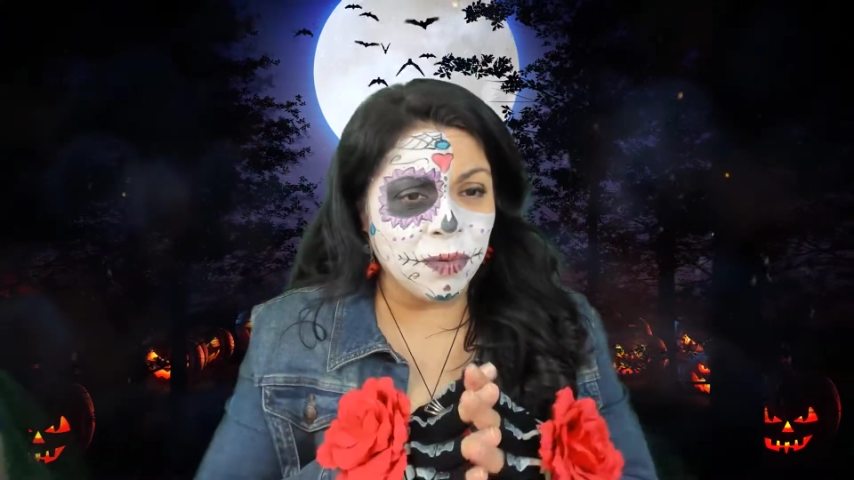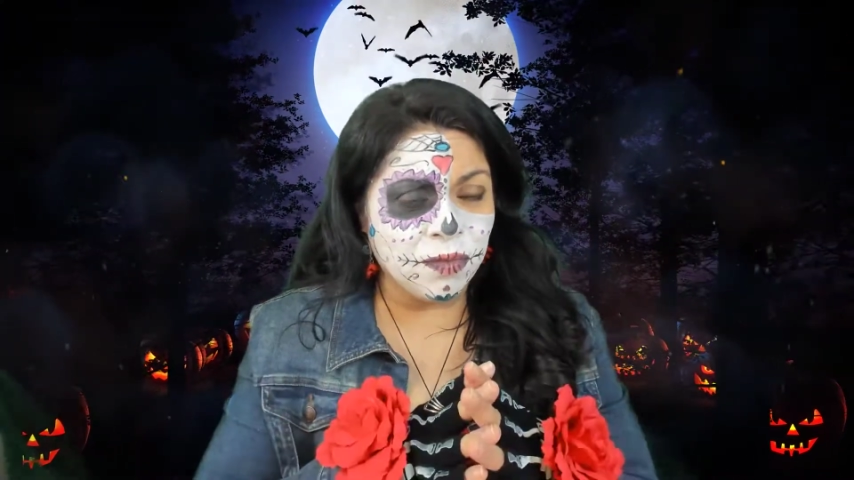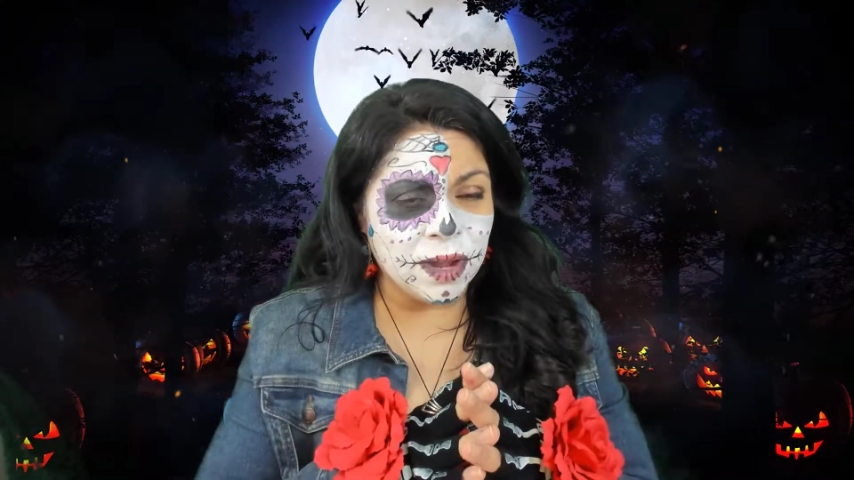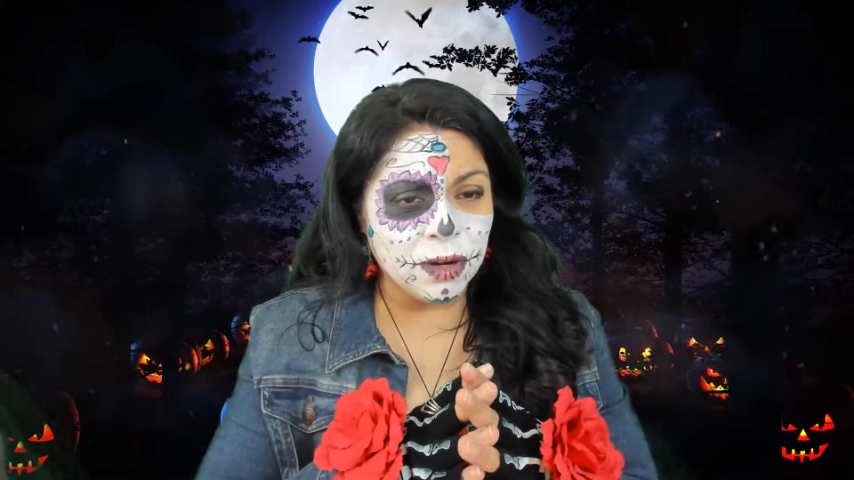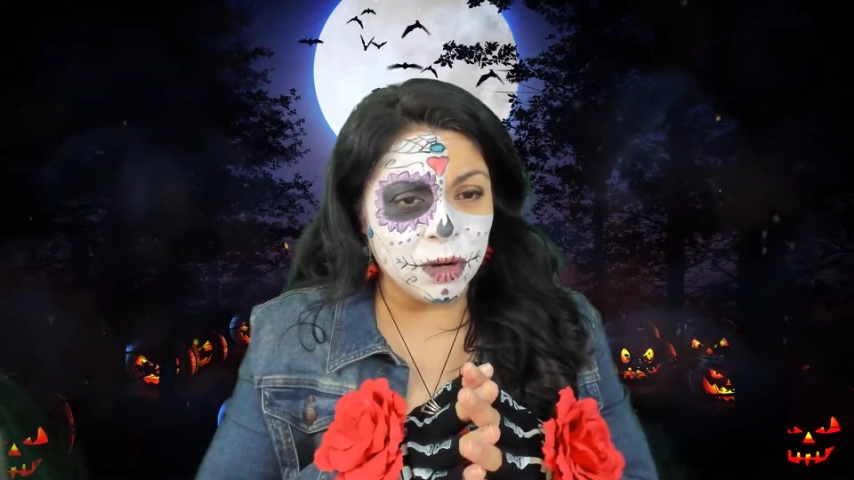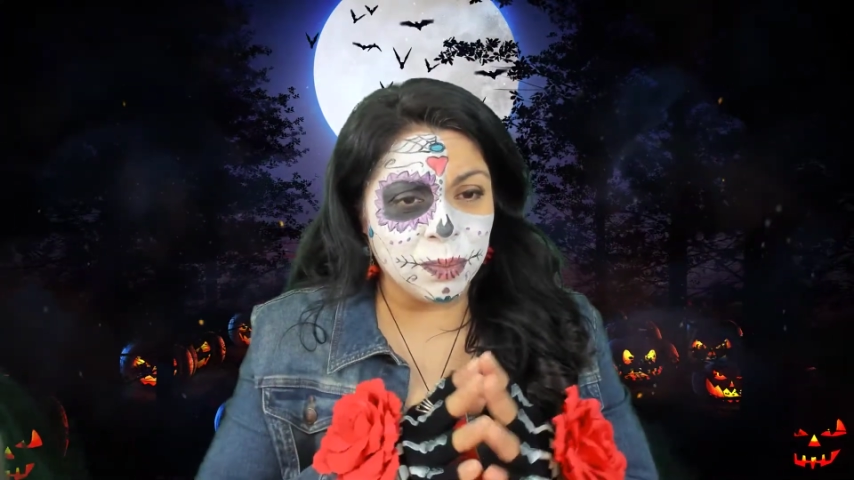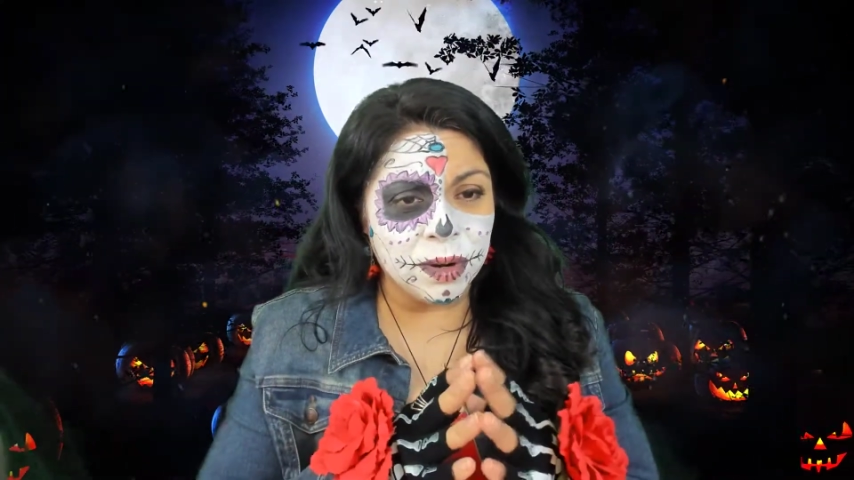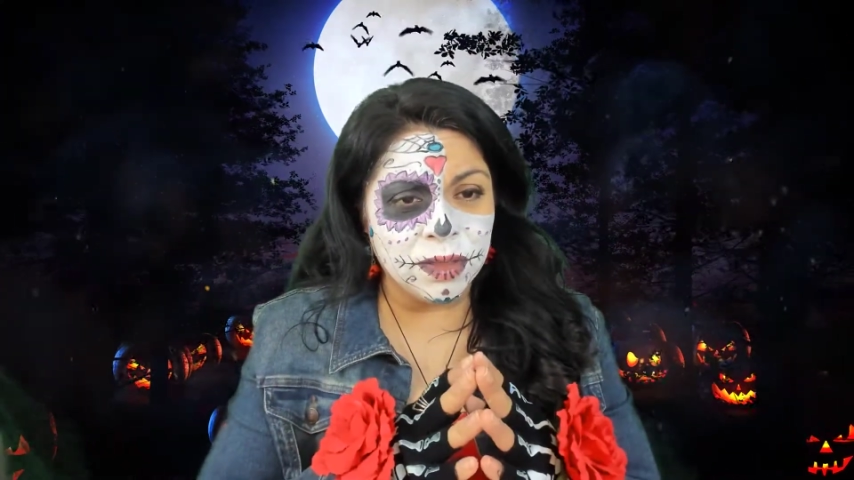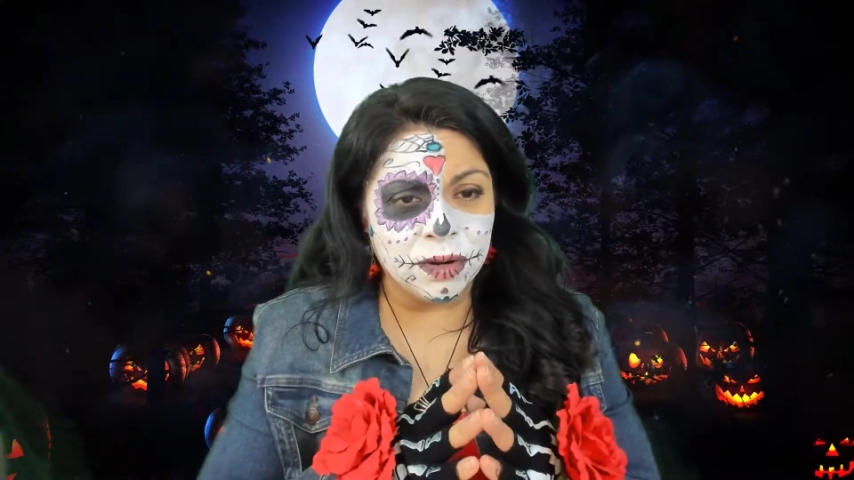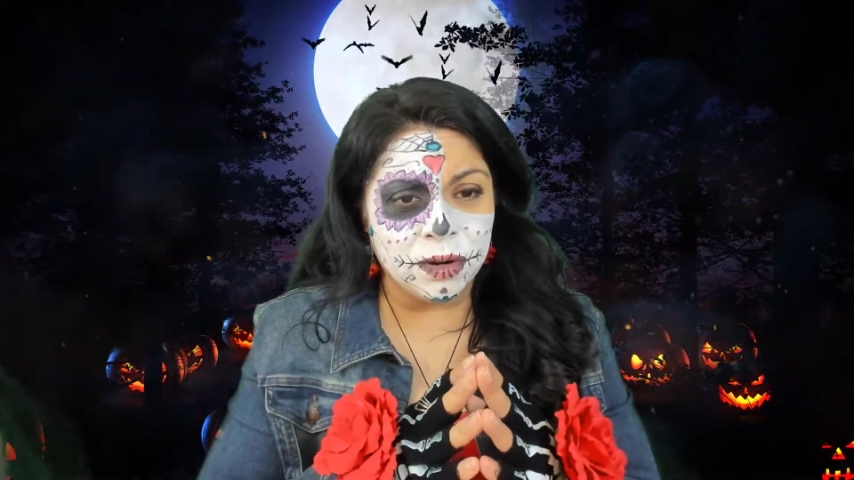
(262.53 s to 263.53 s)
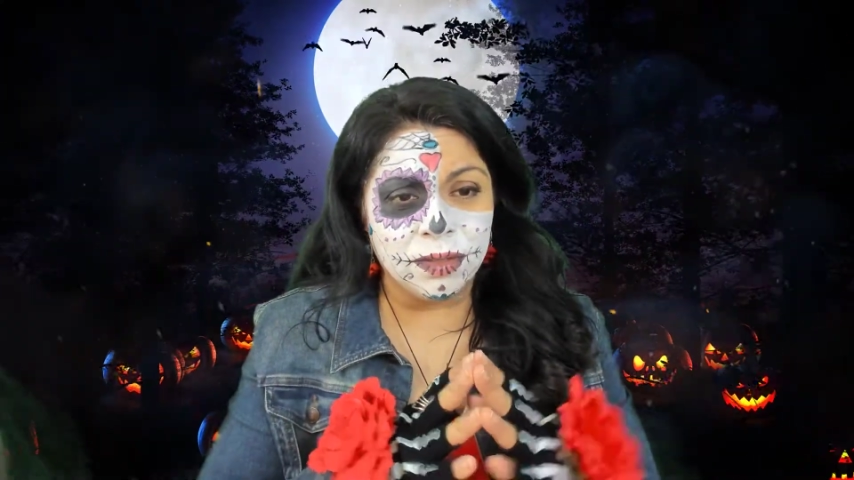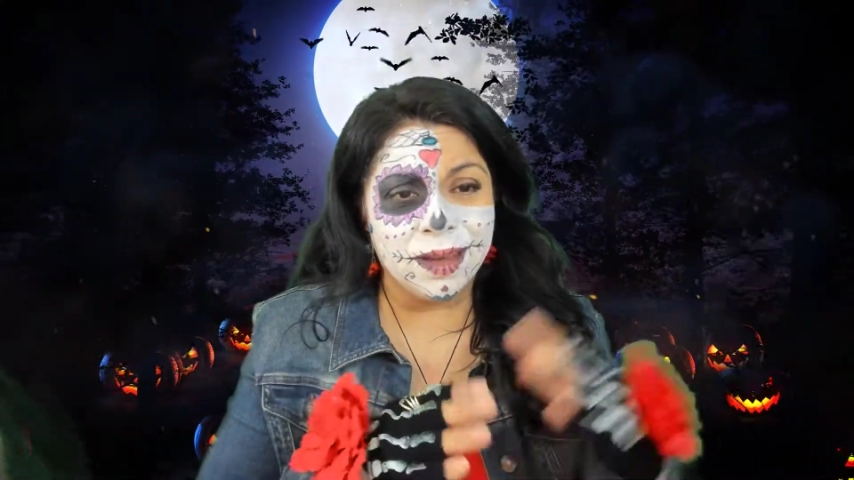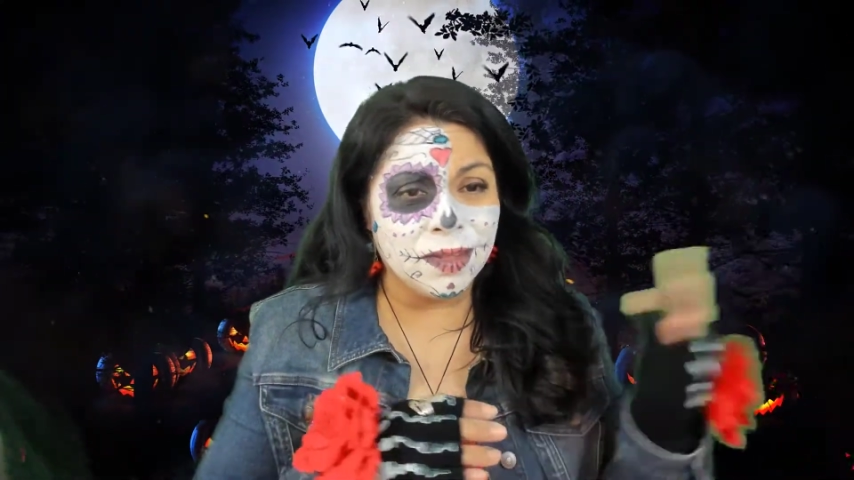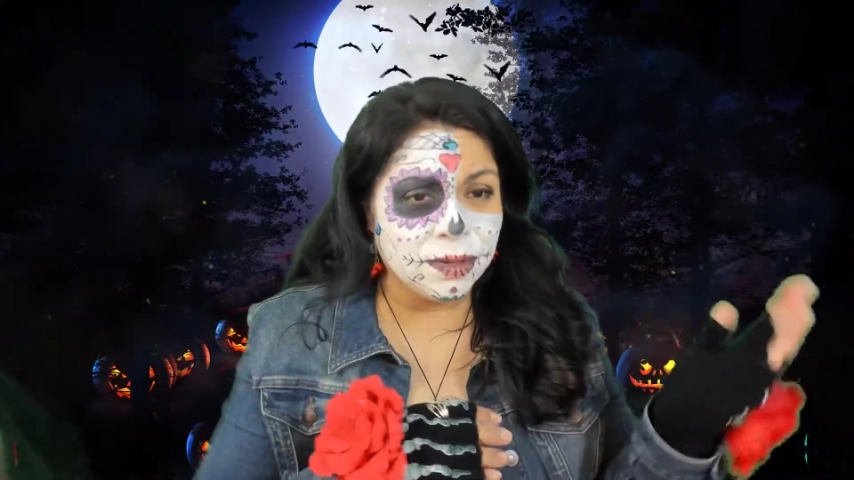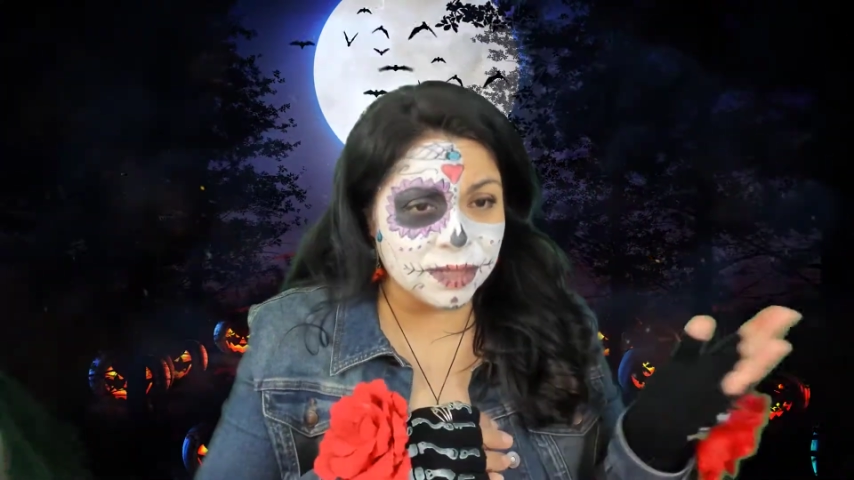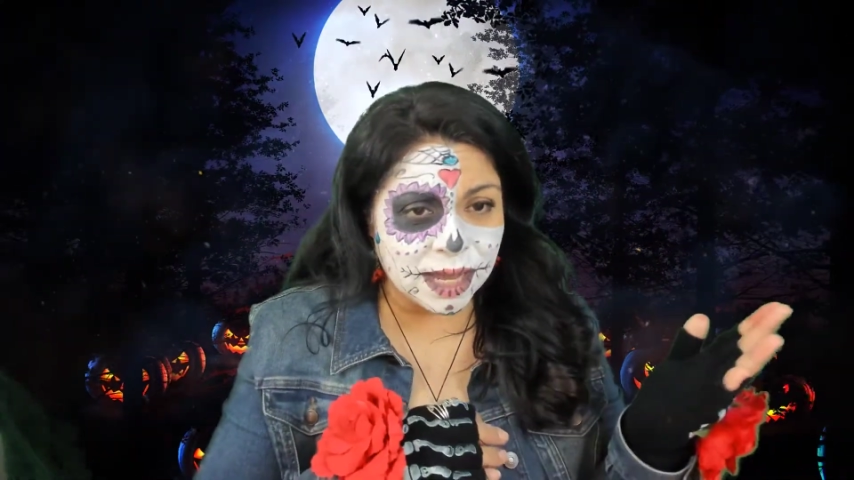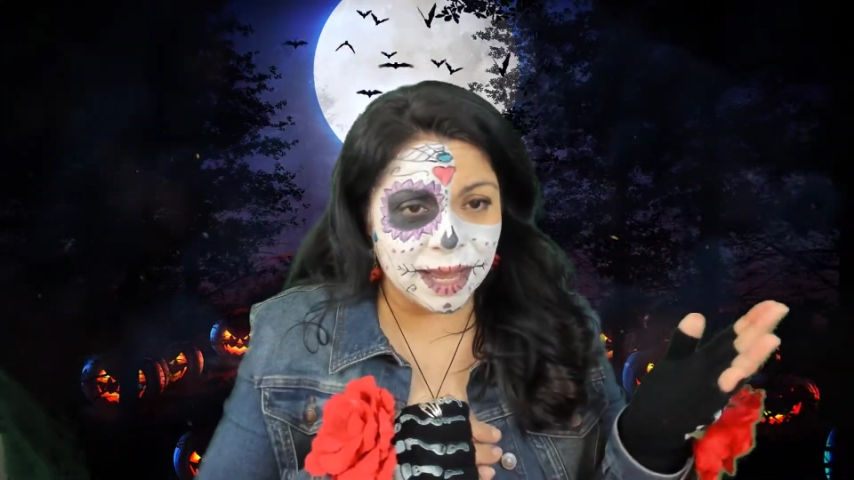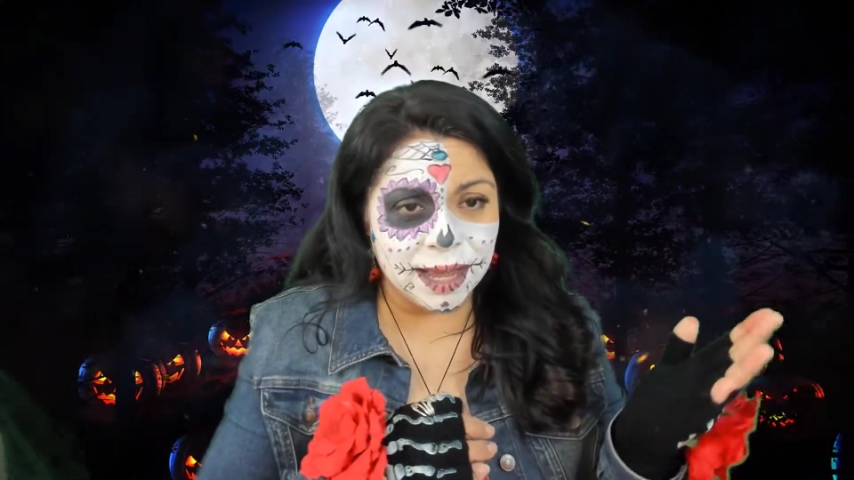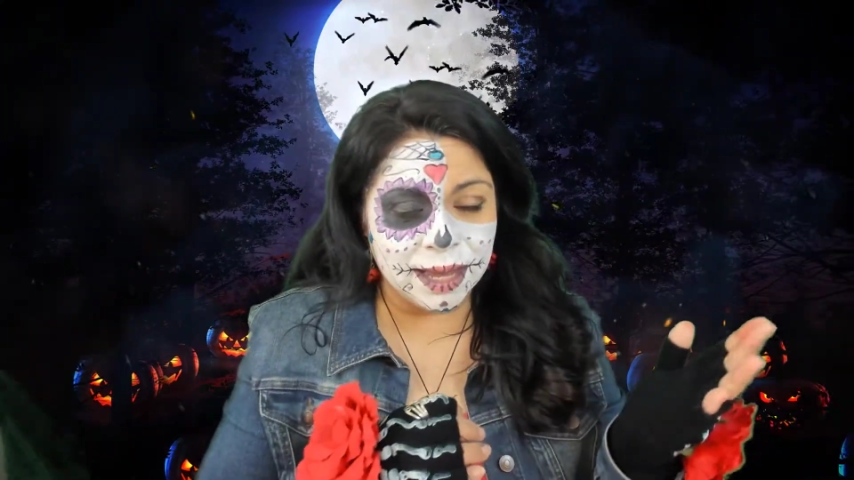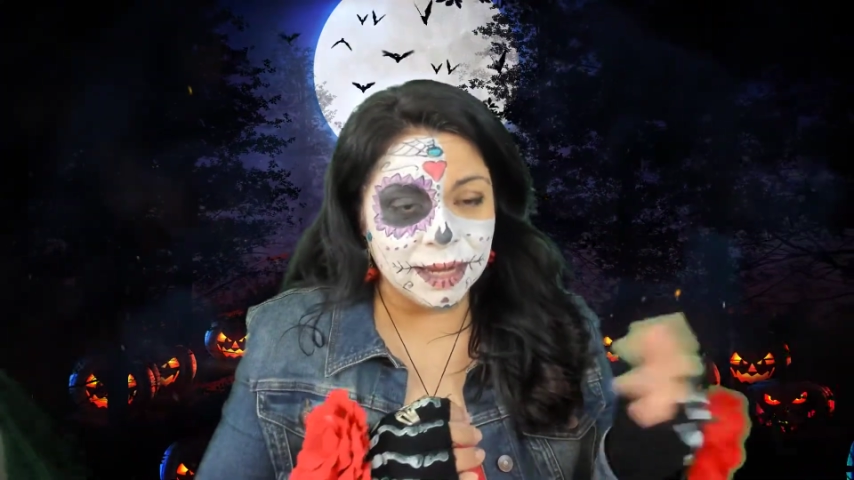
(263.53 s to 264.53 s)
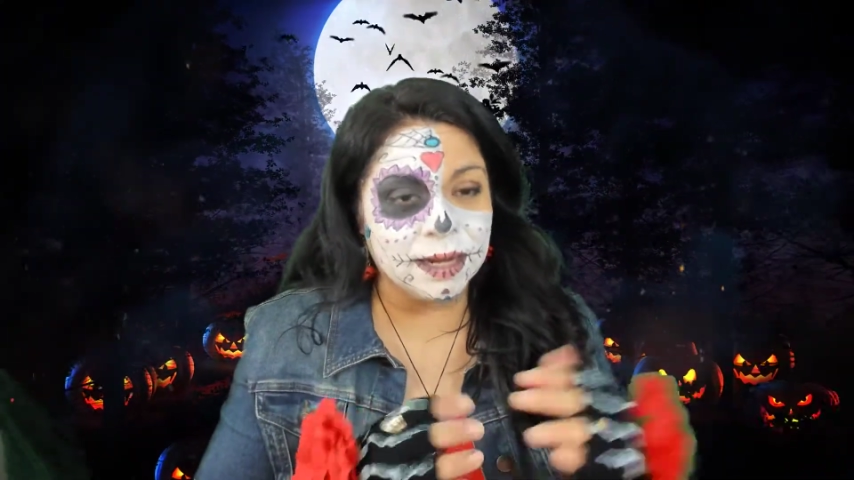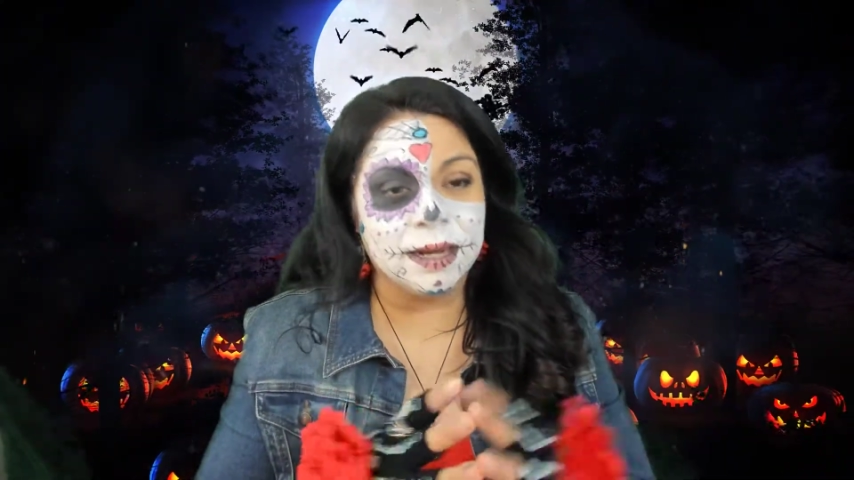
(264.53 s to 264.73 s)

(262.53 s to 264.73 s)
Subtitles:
her find her brother and the other side.